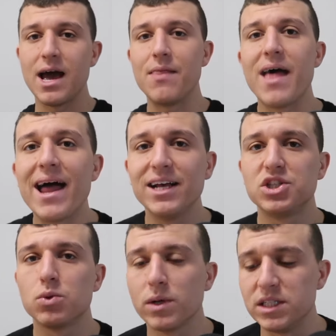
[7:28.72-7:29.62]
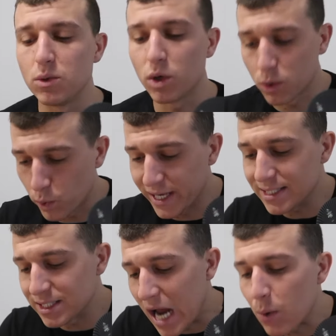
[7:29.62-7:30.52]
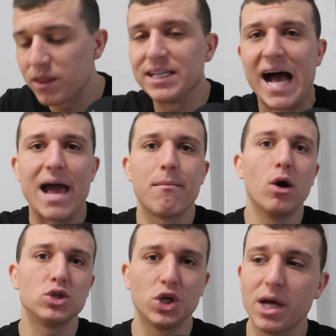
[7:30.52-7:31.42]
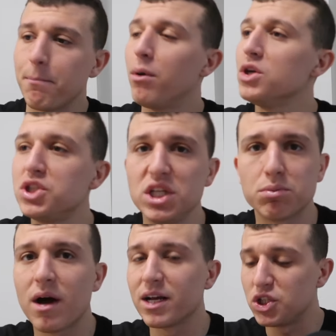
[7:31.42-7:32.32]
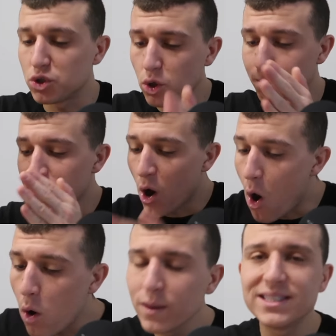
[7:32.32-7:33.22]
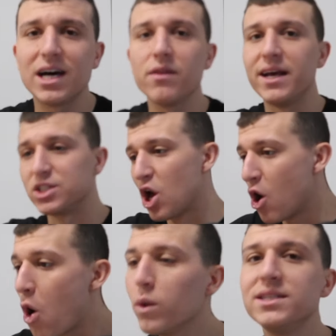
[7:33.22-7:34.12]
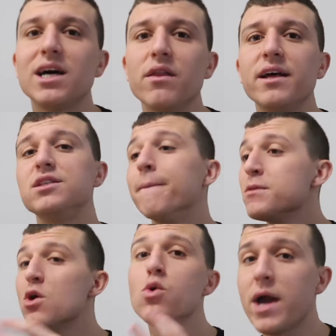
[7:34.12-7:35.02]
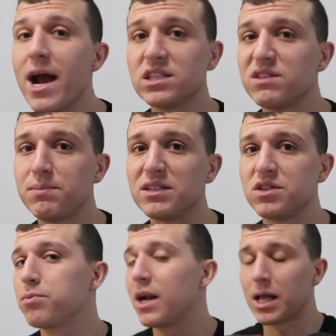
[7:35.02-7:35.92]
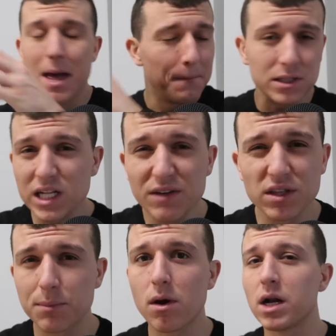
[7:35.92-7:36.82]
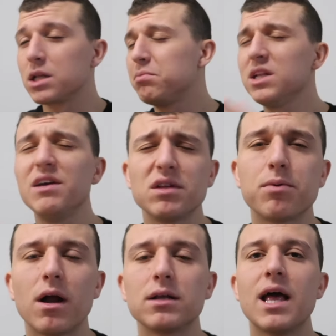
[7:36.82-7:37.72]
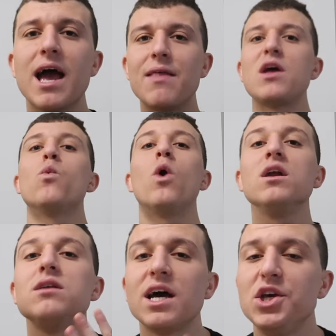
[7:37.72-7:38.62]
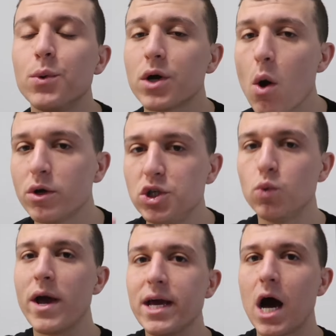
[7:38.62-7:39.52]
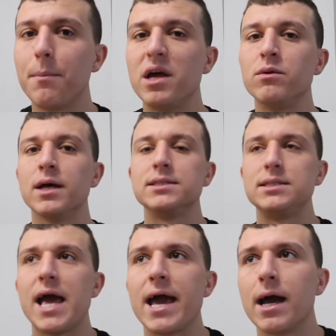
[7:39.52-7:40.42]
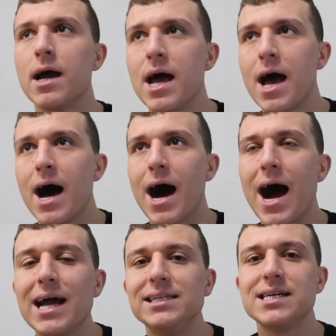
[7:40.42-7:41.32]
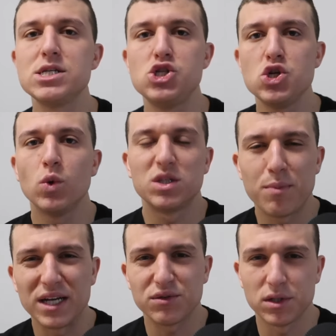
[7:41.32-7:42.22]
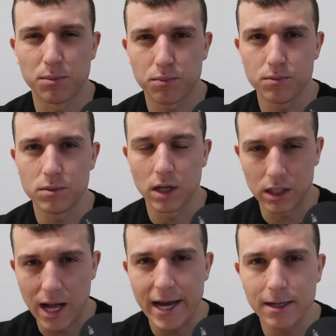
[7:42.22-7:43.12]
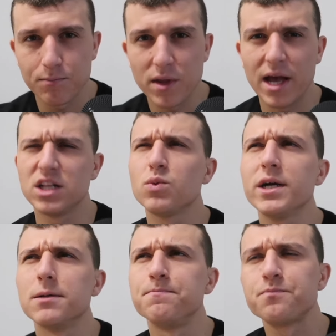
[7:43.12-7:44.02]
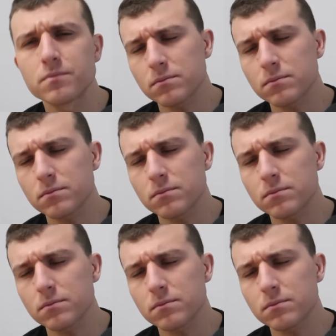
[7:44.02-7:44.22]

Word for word: And that is the reason where we get stuck with these IMOs or you get pushed these products and you're told only sell this, only sell this. Who cares if it's best for the product? Believe in the product, believe in the product. And then one day you are going to wake up and realize, dang, I didn't do what's best for the, the client and it's weird.